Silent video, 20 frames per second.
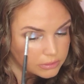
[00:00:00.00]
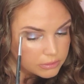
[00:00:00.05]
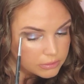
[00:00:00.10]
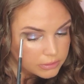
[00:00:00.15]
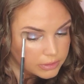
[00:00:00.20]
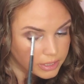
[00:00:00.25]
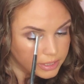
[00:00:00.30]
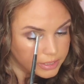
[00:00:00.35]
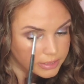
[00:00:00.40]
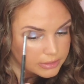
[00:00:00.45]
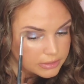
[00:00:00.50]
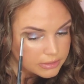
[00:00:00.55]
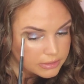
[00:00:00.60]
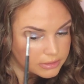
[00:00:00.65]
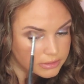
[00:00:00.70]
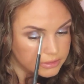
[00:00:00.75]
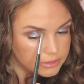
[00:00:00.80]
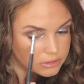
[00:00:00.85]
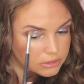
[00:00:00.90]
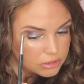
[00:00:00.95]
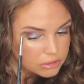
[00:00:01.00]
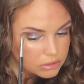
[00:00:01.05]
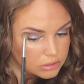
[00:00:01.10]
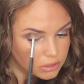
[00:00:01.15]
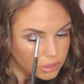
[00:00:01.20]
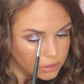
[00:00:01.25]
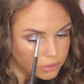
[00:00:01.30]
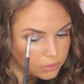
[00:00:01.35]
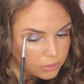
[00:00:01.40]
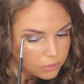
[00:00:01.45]
You guys, this is
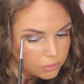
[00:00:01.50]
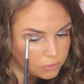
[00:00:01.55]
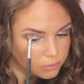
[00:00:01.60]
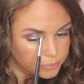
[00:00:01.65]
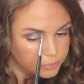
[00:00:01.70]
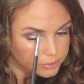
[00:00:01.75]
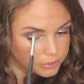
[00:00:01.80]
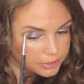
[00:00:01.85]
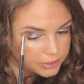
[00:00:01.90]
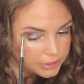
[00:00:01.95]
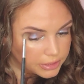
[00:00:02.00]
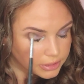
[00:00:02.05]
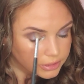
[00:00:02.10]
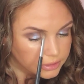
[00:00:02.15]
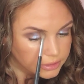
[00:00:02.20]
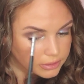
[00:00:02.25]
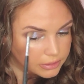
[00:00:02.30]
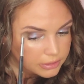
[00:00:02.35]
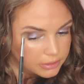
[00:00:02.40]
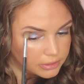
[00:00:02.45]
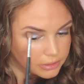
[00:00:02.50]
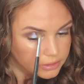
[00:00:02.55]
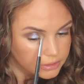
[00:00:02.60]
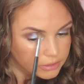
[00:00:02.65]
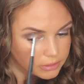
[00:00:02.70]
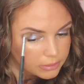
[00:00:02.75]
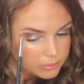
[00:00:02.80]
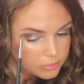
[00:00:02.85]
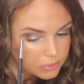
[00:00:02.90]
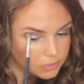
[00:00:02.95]
so pretty
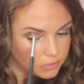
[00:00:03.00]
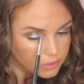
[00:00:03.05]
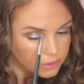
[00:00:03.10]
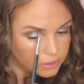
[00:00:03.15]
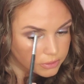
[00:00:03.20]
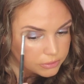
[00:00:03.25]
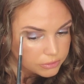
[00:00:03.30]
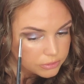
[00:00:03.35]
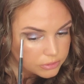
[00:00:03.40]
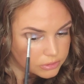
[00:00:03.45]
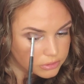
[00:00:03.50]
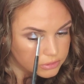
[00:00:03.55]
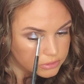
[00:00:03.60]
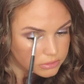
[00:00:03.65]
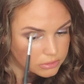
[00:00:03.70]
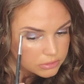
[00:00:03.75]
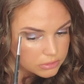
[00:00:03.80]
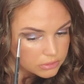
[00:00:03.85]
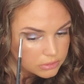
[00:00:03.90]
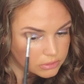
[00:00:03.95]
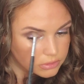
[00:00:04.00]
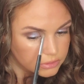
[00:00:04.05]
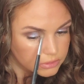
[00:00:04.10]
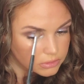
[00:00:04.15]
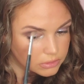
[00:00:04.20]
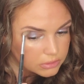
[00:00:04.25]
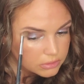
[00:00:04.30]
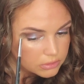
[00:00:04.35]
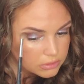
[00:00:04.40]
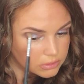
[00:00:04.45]
up close.
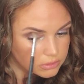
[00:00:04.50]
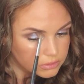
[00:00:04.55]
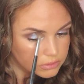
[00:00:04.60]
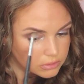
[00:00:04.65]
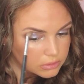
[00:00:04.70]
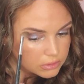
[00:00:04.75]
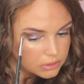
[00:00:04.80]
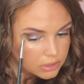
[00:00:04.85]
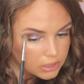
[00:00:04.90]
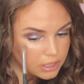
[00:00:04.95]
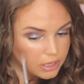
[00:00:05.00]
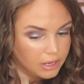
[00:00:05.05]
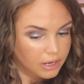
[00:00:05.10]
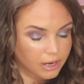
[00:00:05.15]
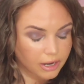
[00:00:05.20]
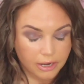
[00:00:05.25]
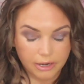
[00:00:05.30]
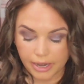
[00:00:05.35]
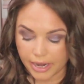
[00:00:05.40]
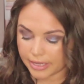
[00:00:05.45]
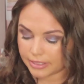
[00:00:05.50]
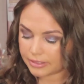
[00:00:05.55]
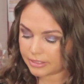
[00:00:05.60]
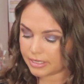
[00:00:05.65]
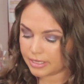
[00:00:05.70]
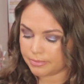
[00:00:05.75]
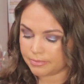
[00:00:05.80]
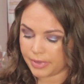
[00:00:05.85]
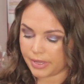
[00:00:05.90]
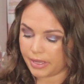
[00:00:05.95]
Her
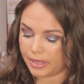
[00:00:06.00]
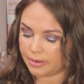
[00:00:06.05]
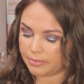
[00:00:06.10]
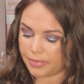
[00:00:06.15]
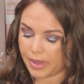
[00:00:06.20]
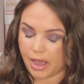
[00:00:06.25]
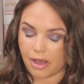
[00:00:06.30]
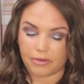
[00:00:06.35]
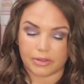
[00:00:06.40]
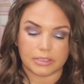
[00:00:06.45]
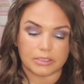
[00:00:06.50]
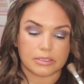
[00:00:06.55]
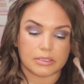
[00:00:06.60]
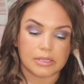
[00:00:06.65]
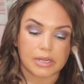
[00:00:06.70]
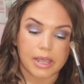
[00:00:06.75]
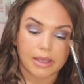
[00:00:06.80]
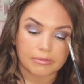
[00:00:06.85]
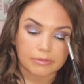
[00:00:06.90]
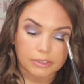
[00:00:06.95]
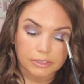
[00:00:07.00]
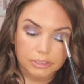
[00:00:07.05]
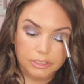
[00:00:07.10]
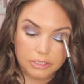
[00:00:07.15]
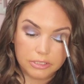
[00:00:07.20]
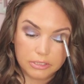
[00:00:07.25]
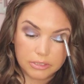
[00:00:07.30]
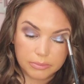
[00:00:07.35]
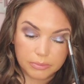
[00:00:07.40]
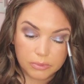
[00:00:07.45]
18 pan palettes never
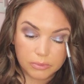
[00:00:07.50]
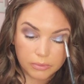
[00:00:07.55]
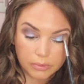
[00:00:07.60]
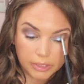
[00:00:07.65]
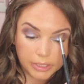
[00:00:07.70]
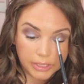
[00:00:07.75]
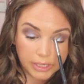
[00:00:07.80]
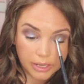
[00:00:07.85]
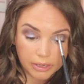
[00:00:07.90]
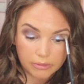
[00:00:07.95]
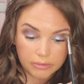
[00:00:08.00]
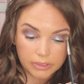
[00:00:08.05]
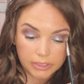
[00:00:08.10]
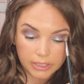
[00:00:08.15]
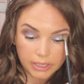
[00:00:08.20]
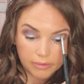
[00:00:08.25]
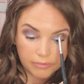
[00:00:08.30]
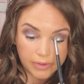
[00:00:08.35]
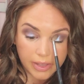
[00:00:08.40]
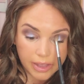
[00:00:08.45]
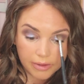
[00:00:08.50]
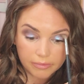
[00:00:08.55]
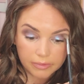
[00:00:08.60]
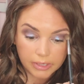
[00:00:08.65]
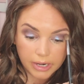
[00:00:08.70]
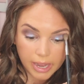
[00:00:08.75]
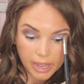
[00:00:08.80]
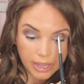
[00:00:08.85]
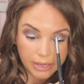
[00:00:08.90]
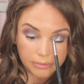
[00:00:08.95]
disappoint. I don't think I've
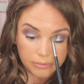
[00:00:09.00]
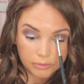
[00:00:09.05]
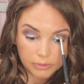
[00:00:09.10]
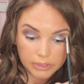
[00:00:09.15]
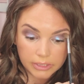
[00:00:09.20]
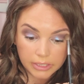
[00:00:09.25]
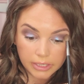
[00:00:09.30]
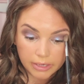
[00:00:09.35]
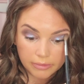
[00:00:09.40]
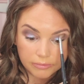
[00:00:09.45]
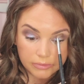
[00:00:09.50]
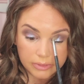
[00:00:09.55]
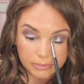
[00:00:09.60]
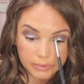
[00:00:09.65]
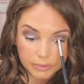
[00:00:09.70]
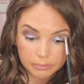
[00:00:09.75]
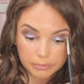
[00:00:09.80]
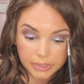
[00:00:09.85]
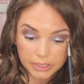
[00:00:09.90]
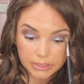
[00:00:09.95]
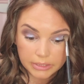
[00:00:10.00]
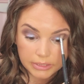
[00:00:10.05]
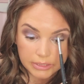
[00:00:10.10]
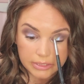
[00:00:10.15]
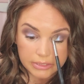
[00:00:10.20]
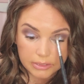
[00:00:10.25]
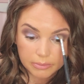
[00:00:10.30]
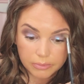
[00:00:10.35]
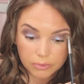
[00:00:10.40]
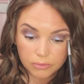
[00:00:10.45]
ever had one that I've been
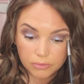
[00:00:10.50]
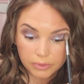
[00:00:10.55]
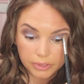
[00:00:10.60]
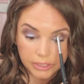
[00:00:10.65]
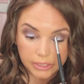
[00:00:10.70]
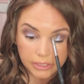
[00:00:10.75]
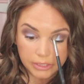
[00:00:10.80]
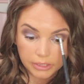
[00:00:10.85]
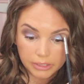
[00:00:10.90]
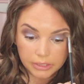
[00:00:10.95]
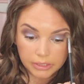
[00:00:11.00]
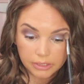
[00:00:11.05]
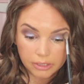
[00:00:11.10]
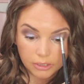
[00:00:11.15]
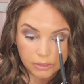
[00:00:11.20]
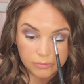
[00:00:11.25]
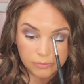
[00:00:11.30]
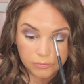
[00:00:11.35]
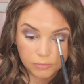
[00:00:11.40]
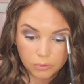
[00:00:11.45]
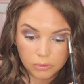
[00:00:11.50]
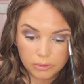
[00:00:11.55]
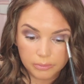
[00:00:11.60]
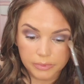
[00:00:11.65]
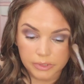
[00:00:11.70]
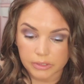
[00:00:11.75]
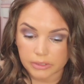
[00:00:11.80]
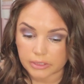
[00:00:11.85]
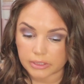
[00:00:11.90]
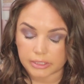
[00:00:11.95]
disappointed in. Her
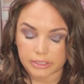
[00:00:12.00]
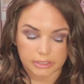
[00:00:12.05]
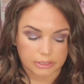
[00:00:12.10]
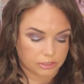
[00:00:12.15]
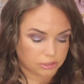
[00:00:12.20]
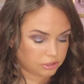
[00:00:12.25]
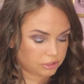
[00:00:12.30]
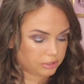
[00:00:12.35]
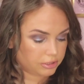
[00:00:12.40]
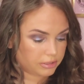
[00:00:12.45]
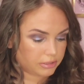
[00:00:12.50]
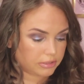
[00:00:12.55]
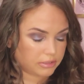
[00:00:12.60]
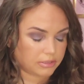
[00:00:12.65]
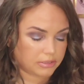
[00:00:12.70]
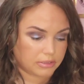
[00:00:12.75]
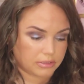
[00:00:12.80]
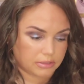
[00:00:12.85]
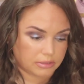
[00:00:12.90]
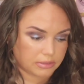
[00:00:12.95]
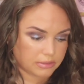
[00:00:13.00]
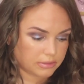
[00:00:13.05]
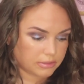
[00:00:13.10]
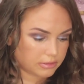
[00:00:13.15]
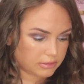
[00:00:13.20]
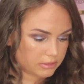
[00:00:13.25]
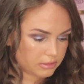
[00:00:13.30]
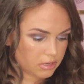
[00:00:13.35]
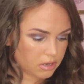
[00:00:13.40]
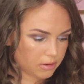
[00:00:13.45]
formula is just
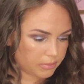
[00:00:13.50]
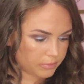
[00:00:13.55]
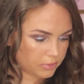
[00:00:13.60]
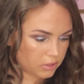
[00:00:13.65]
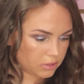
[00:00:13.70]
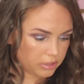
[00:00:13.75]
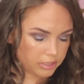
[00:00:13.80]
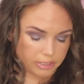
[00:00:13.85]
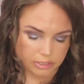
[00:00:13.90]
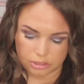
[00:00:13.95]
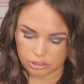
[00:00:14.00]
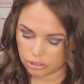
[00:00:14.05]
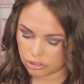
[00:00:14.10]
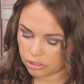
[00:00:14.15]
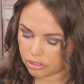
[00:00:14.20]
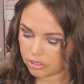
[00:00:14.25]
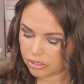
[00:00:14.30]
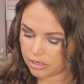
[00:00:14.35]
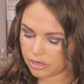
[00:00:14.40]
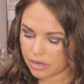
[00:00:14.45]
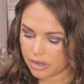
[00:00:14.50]
top notch. So